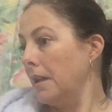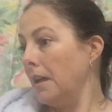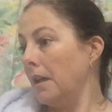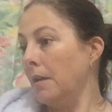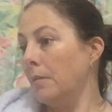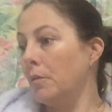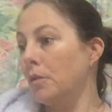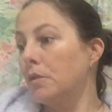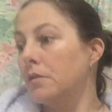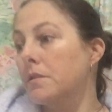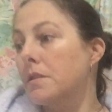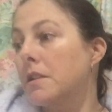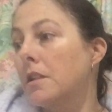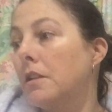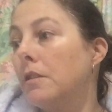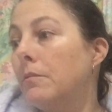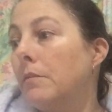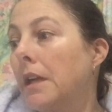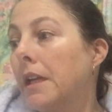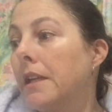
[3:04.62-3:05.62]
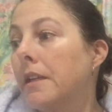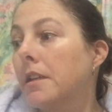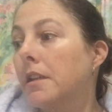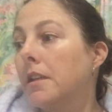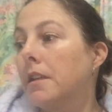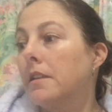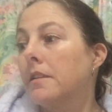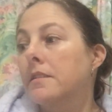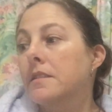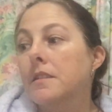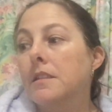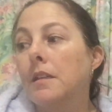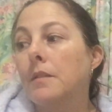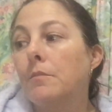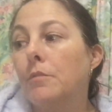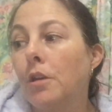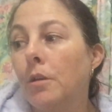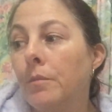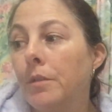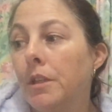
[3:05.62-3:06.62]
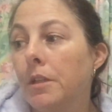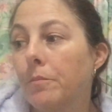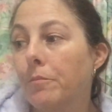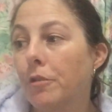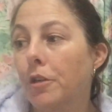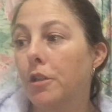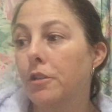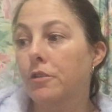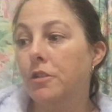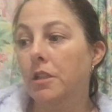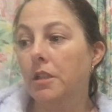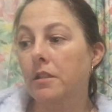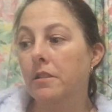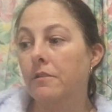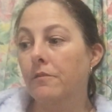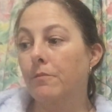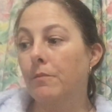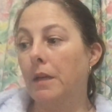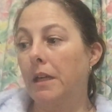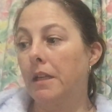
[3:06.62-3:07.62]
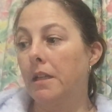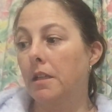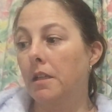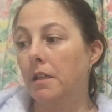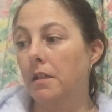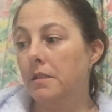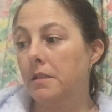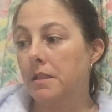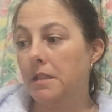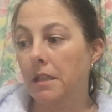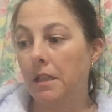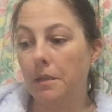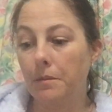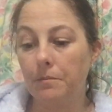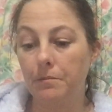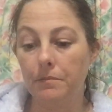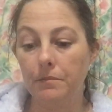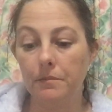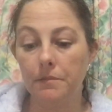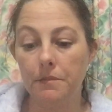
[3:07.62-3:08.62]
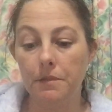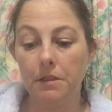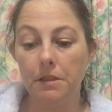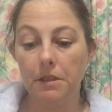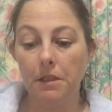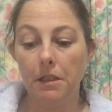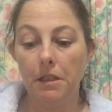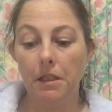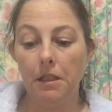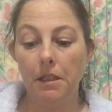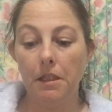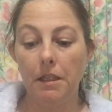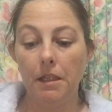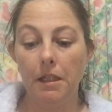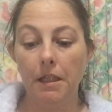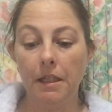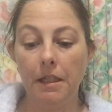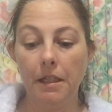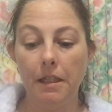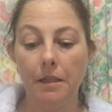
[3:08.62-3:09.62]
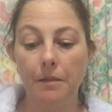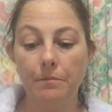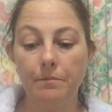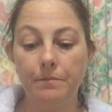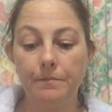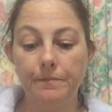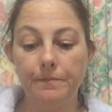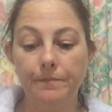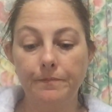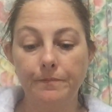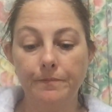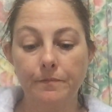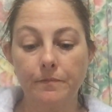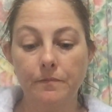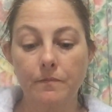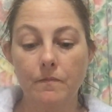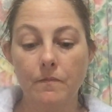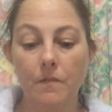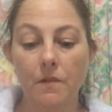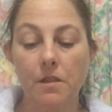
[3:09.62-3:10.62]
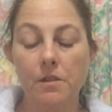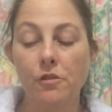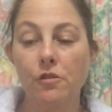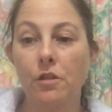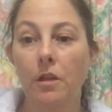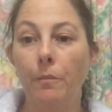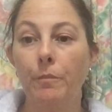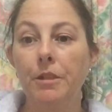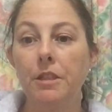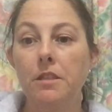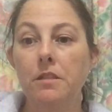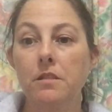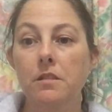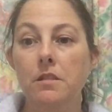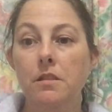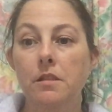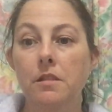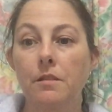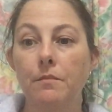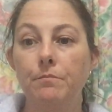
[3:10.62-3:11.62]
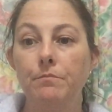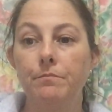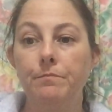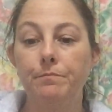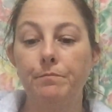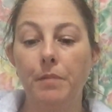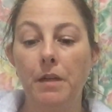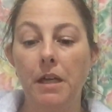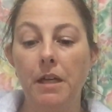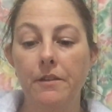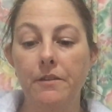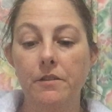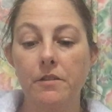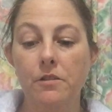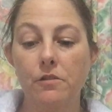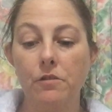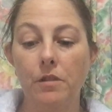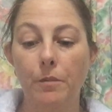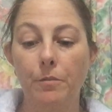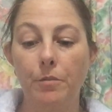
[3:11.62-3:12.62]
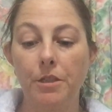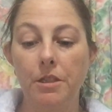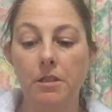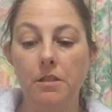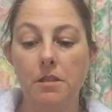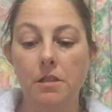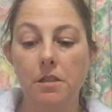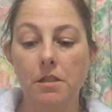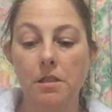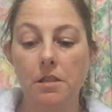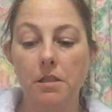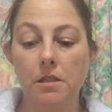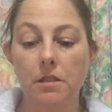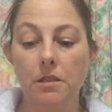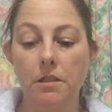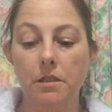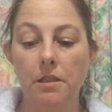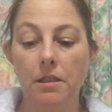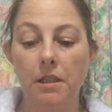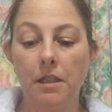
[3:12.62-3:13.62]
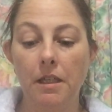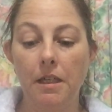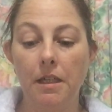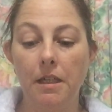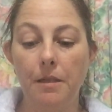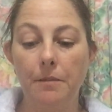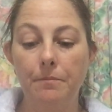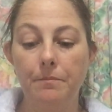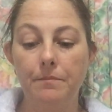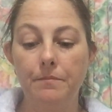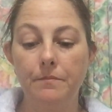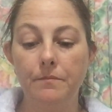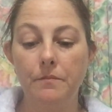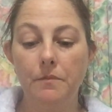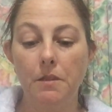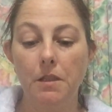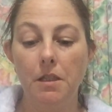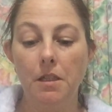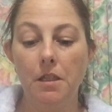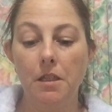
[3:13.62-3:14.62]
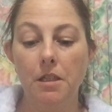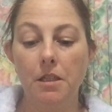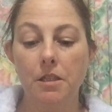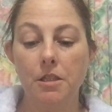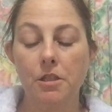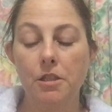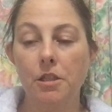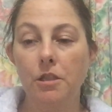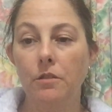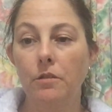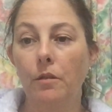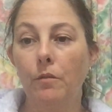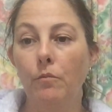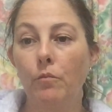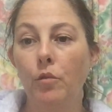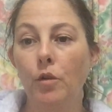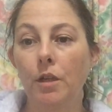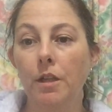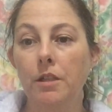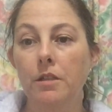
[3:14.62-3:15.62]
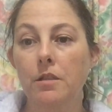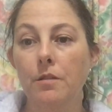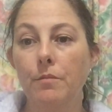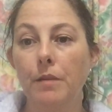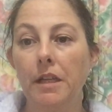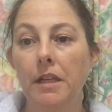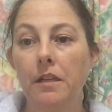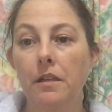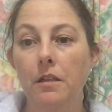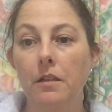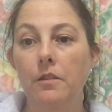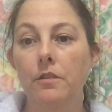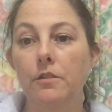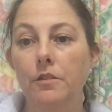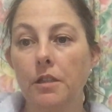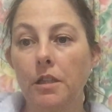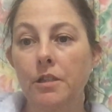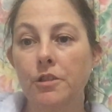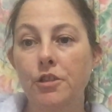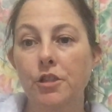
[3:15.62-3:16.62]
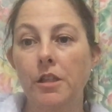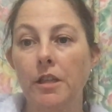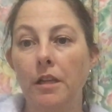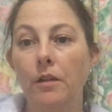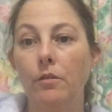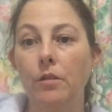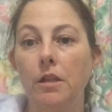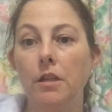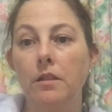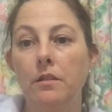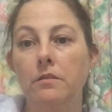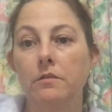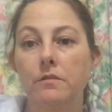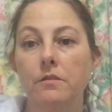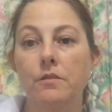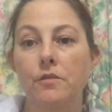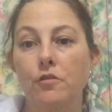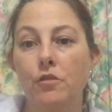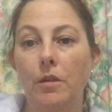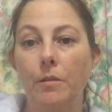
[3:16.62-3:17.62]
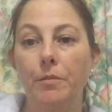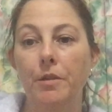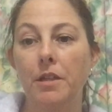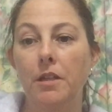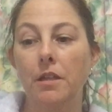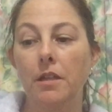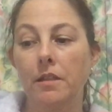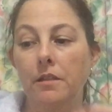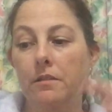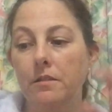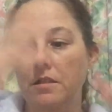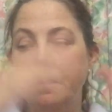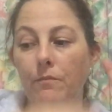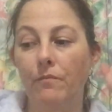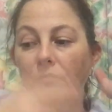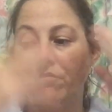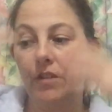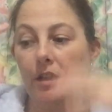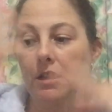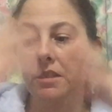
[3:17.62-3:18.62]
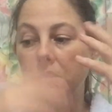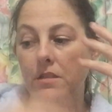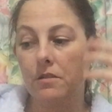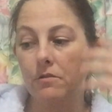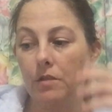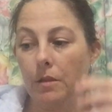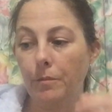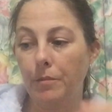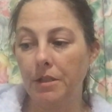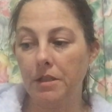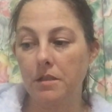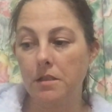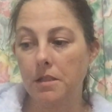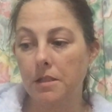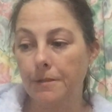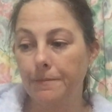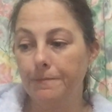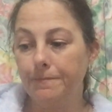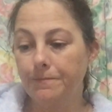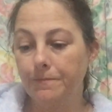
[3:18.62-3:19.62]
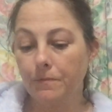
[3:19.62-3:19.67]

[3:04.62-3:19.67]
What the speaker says: am also making some, I'm in the project of making some scrubbies, some bath scrubbies. So I'm wanting to make a shower scrubby and some face scrubbies.